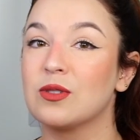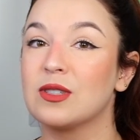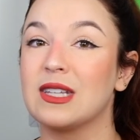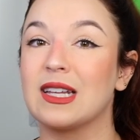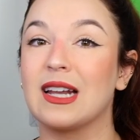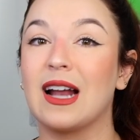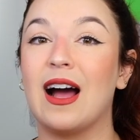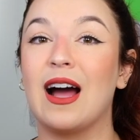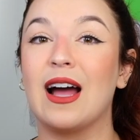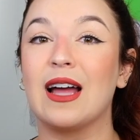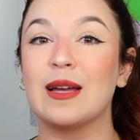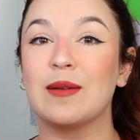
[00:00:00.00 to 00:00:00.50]

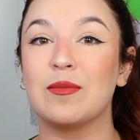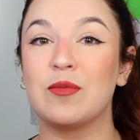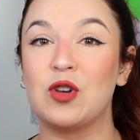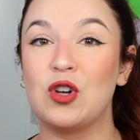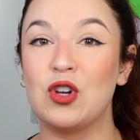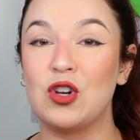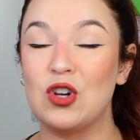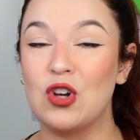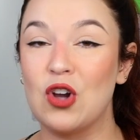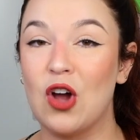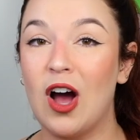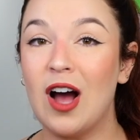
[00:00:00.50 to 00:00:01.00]
that I
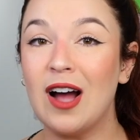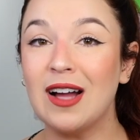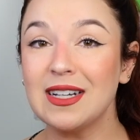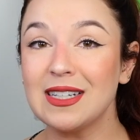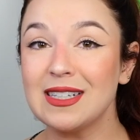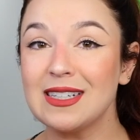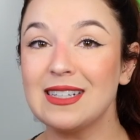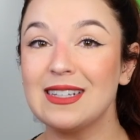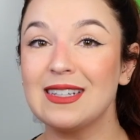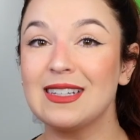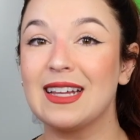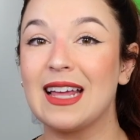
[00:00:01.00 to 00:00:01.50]
am
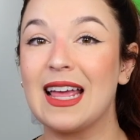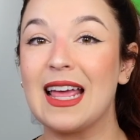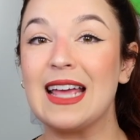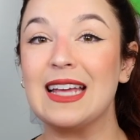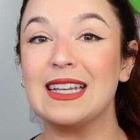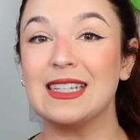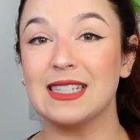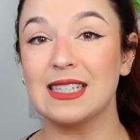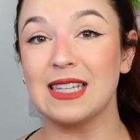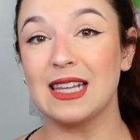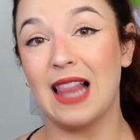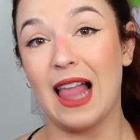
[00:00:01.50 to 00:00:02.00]
not
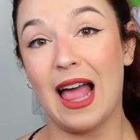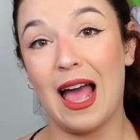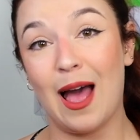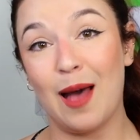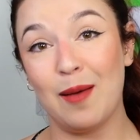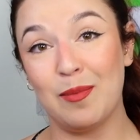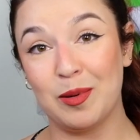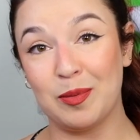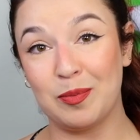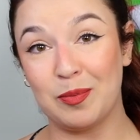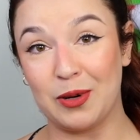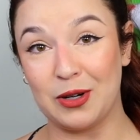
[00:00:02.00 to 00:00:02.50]
a
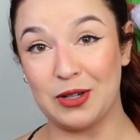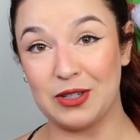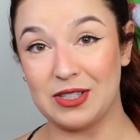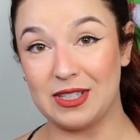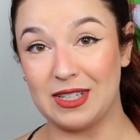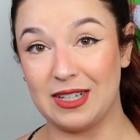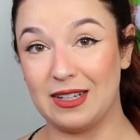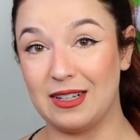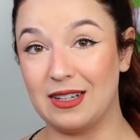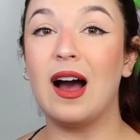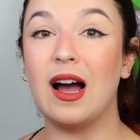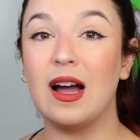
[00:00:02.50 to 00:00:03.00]
slab
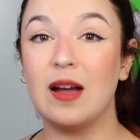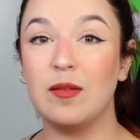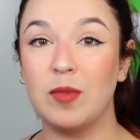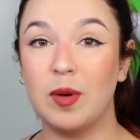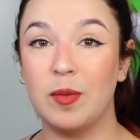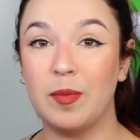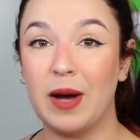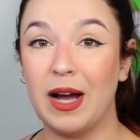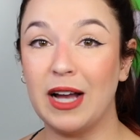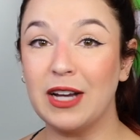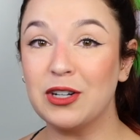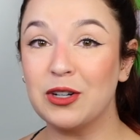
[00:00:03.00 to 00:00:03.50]
person. I'm
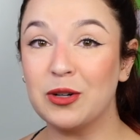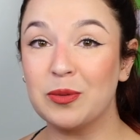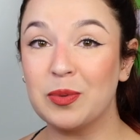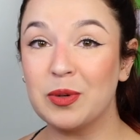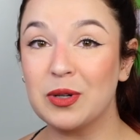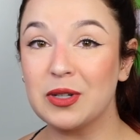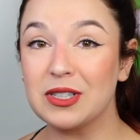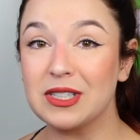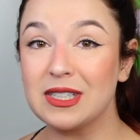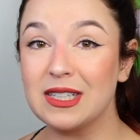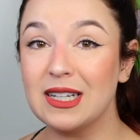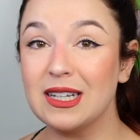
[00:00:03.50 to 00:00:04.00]
a binder
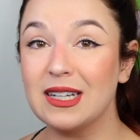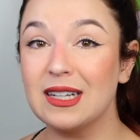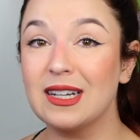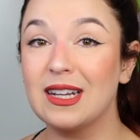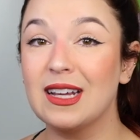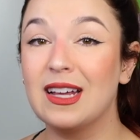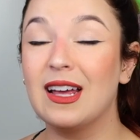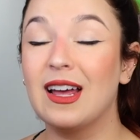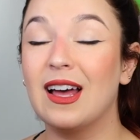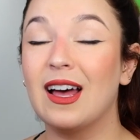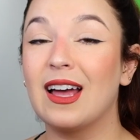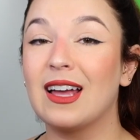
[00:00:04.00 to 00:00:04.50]

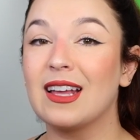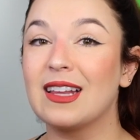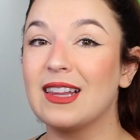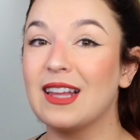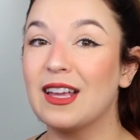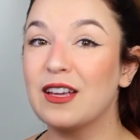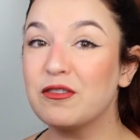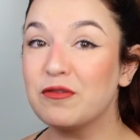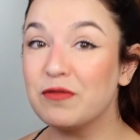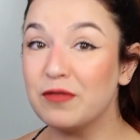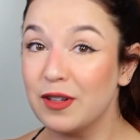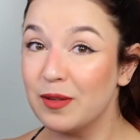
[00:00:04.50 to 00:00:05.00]
person. I
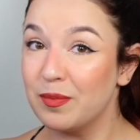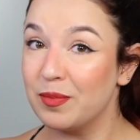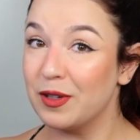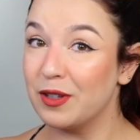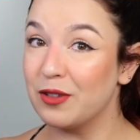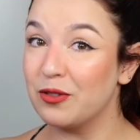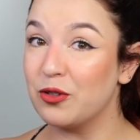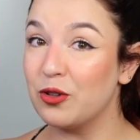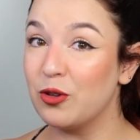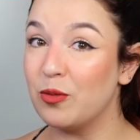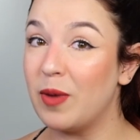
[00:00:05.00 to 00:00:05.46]
like flipping through